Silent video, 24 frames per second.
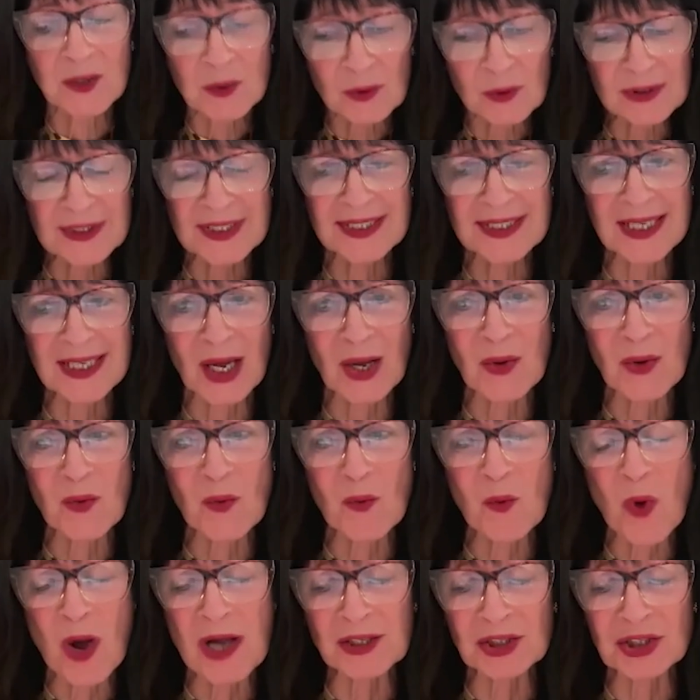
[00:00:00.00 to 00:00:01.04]
And also,
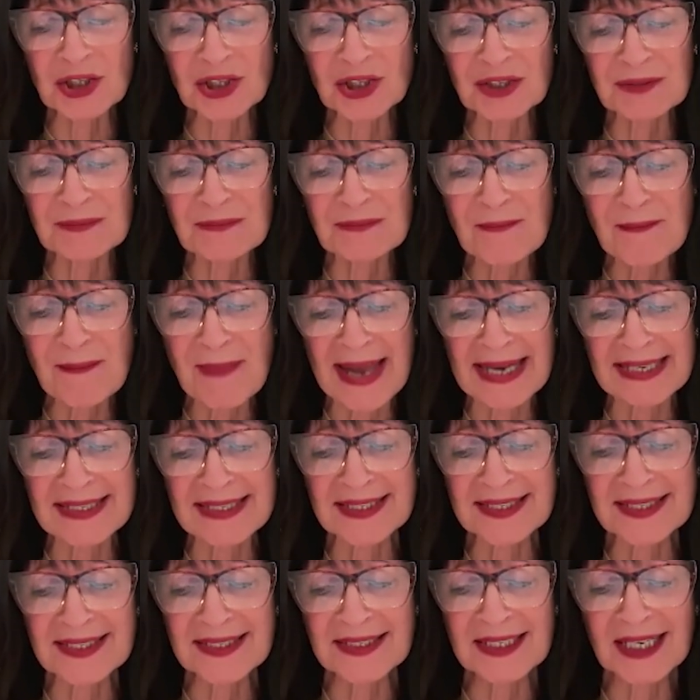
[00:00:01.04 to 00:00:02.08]
what should
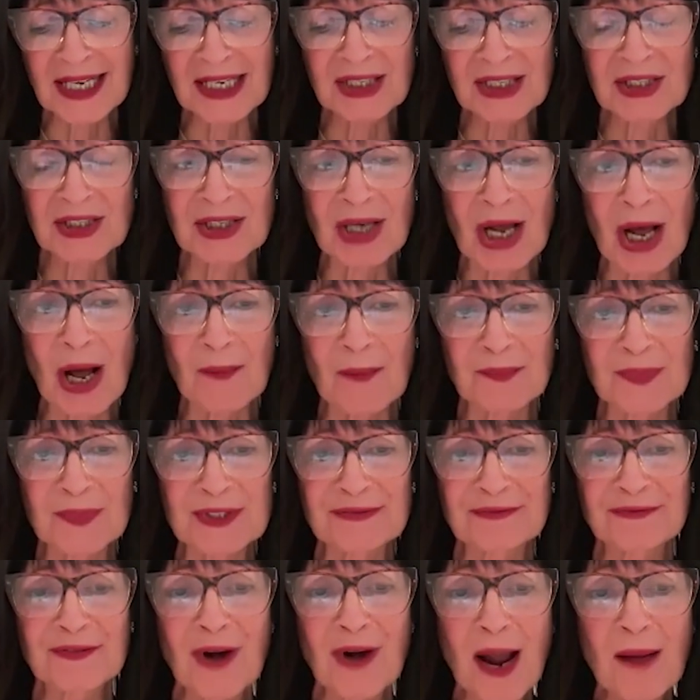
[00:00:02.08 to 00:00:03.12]
medicine adopt
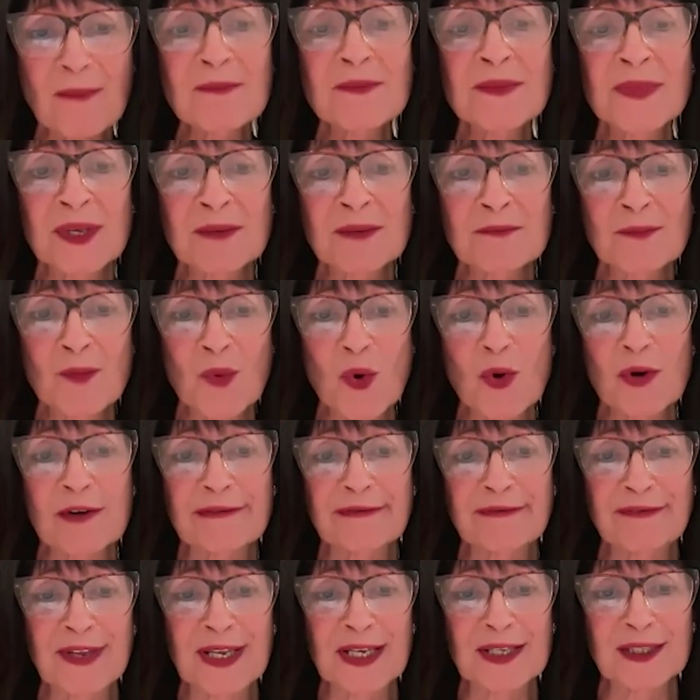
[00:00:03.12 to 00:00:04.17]
from the
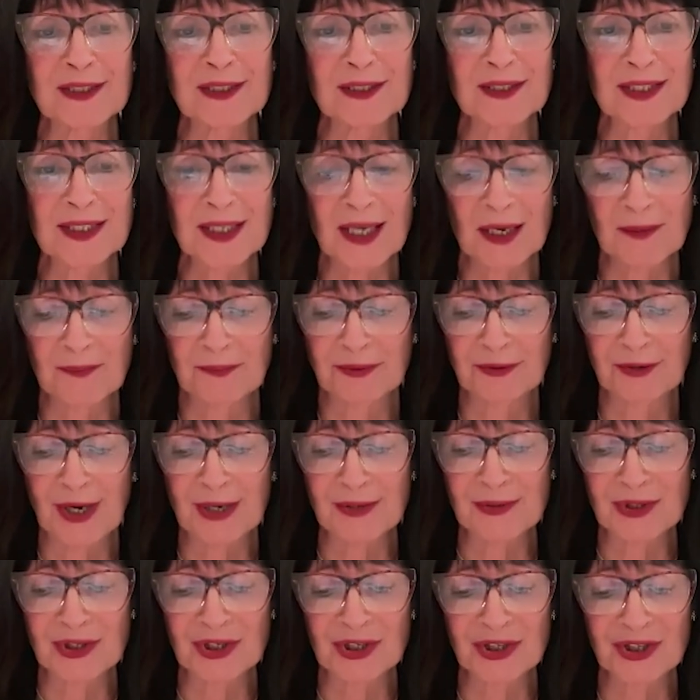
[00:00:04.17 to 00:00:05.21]
Moorfields
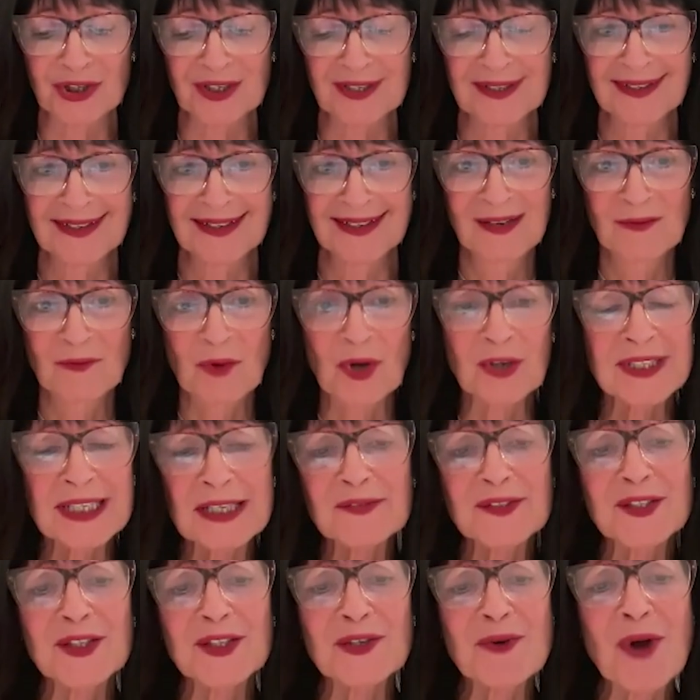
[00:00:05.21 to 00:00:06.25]
approach? What
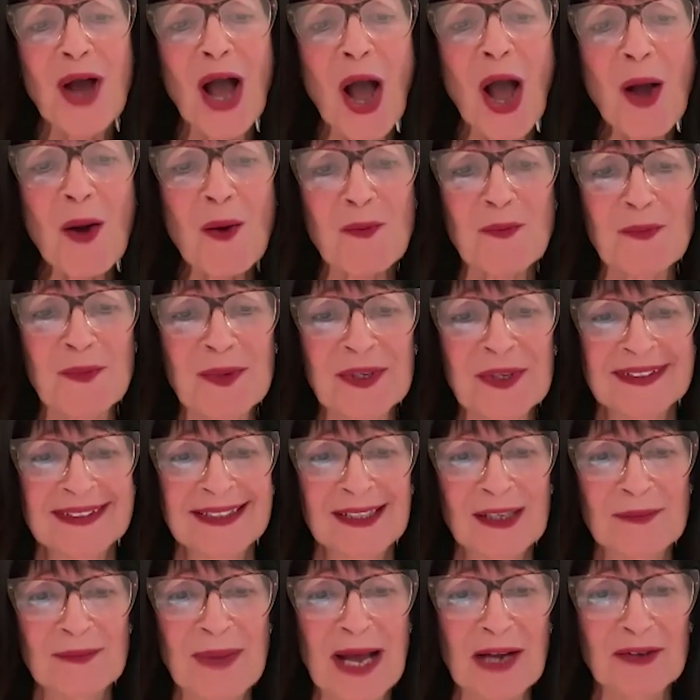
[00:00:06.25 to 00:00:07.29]
gives mm. you hmm. hope
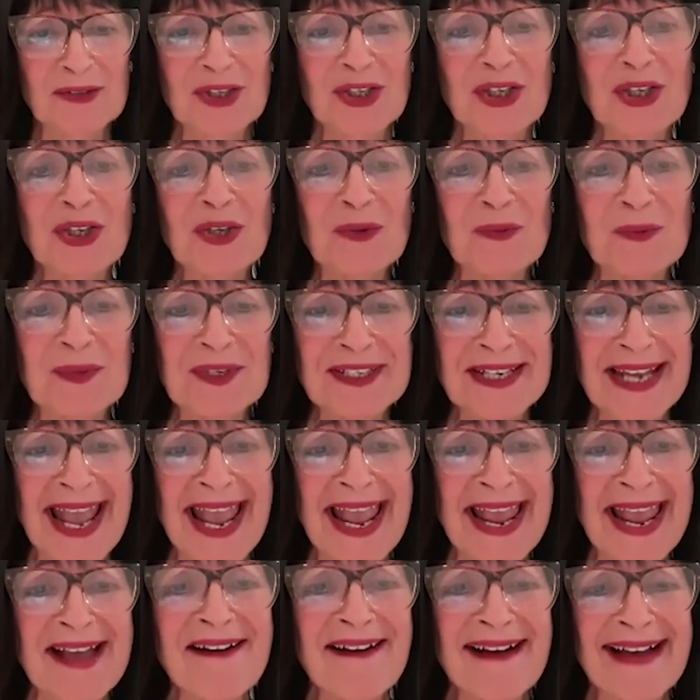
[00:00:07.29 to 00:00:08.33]
about human
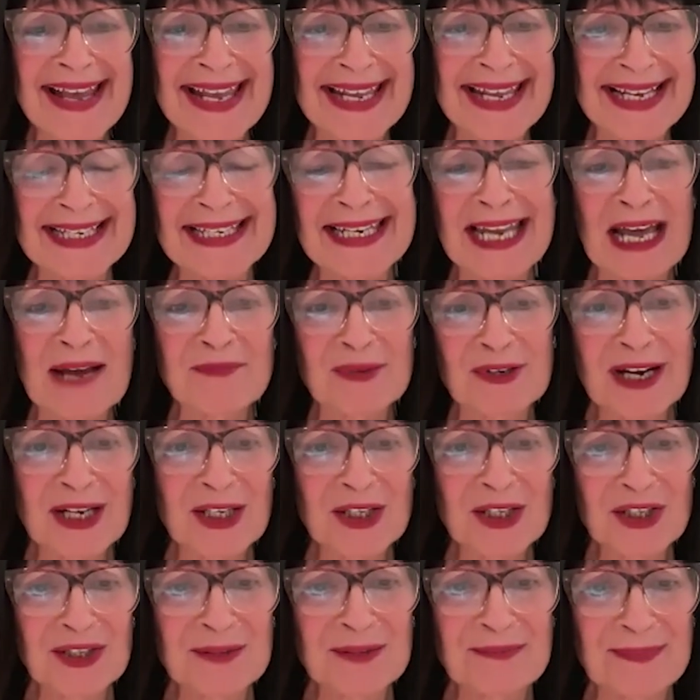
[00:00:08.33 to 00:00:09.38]
AI
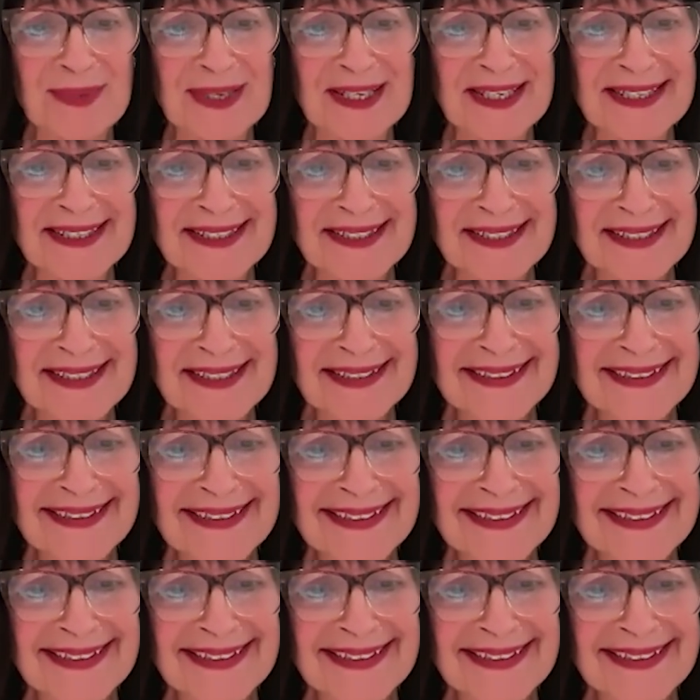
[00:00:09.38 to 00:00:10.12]
collaboration, Pearse?